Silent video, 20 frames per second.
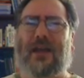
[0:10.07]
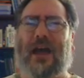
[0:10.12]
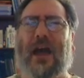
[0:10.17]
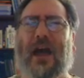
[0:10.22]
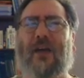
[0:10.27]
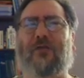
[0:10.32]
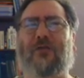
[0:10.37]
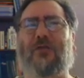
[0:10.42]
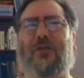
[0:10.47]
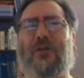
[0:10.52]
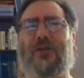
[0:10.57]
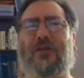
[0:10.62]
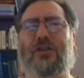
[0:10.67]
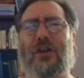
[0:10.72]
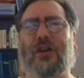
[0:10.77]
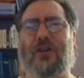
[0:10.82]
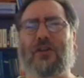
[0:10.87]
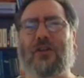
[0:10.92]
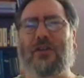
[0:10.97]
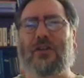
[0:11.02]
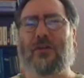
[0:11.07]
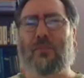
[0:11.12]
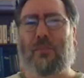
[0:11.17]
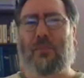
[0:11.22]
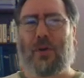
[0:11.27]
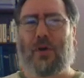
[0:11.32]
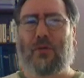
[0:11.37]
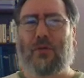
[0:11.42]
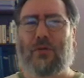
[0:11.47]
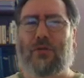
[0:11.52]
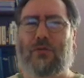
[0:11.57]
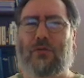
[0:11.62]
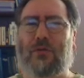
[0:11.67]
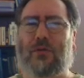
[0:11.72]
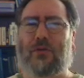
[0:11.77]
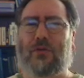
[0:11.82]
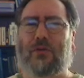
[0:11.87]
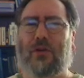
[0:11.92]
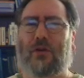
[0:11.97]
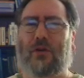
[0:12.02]
After adjusting the bone through
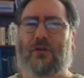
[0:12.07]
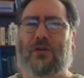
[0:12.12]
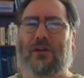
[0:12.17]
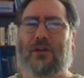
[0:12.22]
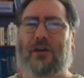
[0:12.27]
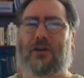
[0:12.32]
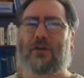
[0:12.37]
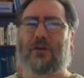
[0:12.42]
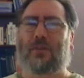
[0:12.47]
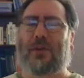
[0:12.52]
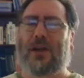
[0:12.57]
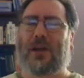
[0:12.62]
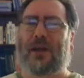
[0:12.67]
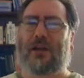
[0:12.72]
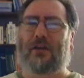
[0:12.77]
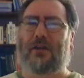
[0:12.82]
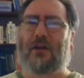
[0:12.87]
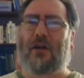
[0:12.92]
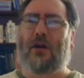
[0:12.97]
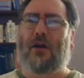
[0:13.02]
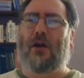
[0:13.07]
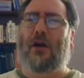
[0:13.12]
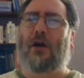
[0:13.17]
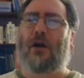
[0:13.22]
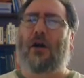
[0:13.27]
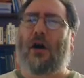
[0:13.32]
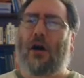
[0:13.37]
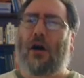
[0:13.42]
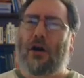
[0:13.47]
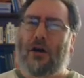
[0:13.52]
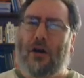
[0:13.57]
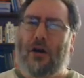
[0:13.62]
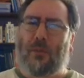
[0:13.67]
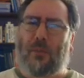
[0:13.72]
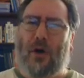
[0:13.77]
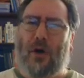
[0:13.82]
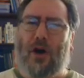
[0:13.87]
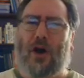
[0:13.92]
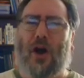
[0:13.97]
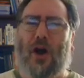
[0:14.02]
his nose, he explained,
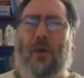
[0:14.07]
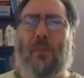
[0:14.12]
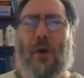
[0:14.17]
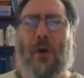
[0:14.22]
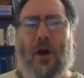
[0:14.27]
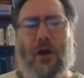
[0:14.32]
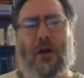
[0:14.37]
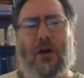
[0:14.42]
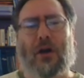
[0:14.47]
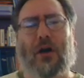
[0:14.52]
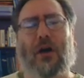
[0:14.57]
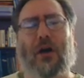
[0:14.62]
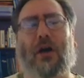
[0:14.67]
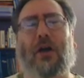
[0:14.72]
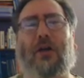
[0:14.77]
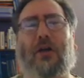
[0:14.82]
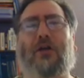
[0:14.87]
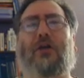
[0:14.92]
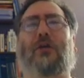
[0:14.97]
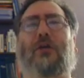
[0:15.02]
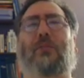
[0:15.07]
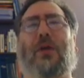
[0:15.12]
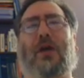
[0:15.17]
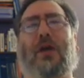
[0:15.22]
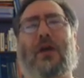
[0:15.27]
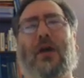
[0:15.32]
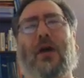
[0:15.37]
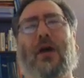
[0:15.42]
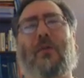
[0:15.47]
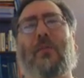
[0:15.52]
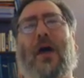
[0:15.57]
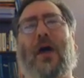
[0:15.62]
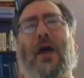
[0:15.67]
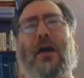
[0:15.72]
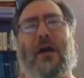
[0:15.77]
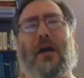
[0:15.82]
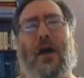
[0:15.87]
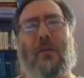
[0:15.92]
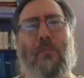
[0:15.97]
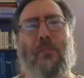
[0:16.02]
"Onga bunga bunga in your binga
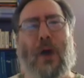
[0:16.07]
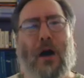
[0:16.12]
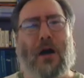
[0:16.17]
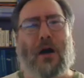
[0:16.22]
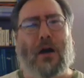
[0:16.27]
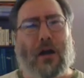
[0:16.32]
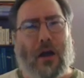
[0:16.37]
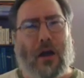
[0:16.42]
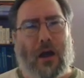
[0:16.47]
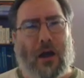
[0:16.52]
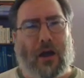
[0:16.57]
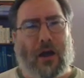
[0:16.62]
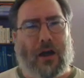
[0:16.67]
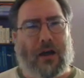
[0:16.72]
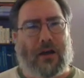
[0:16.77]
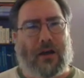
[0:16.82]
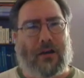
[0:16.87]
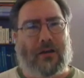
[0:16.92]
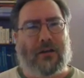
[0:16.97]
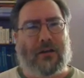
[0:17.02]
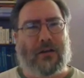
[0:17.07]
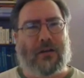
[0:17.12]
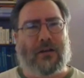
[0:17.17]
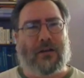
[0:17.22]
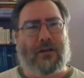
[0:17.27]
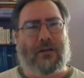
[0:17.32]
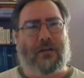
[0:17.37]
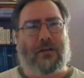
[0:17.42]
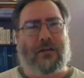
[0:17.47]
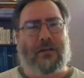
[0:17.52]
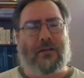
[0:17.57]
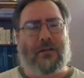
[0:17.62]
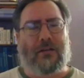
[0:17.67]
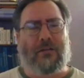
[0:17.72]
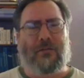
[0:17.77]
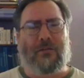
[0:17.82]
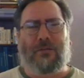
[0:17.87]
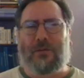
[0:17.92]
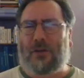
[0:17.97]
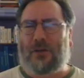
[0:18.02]
banga banga."
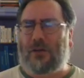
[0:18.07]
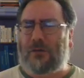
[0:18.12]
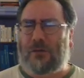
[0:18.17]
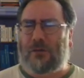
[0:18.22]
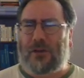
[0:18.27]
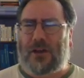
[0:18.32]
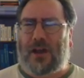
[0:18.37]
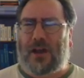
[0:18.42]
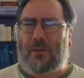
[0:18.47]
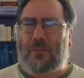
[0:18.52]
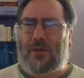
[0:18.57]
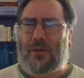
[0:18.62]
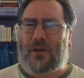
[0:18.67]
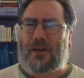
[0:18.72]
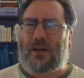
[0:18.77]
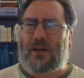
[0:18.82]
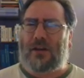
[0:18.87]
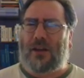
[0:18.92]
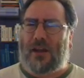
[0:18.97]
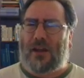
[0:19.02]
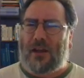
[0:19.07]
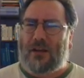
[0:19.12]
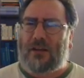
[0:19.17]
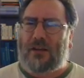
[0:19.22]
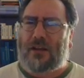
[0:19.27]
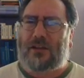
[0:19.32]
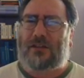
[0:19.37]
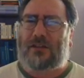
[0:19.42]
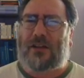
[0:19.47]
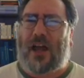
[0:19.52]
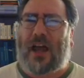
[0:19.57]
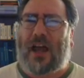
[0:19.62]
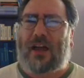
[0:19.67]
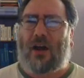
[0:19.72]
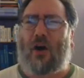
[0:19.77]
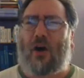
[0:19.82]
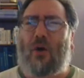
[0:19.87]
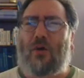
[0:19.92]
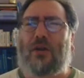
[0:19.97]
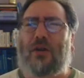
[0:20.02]
Fearfully I pleaded, "English!
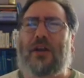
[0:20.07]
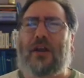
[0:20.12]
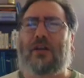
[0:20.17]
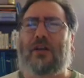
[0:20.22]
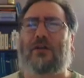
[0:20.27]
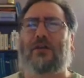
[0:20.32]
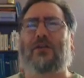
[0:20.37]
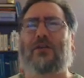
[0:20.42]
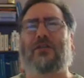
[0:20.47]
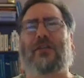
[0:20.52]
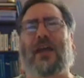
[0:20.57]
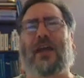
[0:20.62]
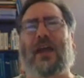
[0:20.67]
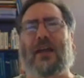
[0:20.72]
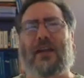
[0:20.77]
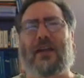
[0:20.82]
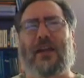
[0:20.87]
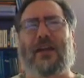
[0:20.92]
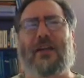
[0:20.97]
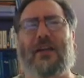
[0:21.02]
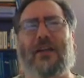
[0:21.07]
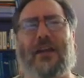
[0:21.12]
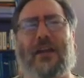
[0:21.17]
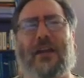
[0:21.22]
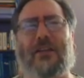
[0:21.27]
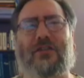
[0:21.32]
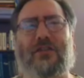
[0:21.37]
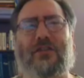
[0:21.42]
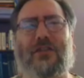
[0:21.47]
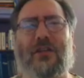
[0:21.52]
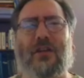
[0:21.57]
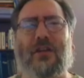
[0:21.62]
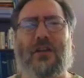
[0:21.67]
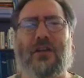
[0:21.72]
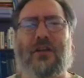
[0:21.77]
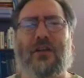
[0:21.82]
I only understand English."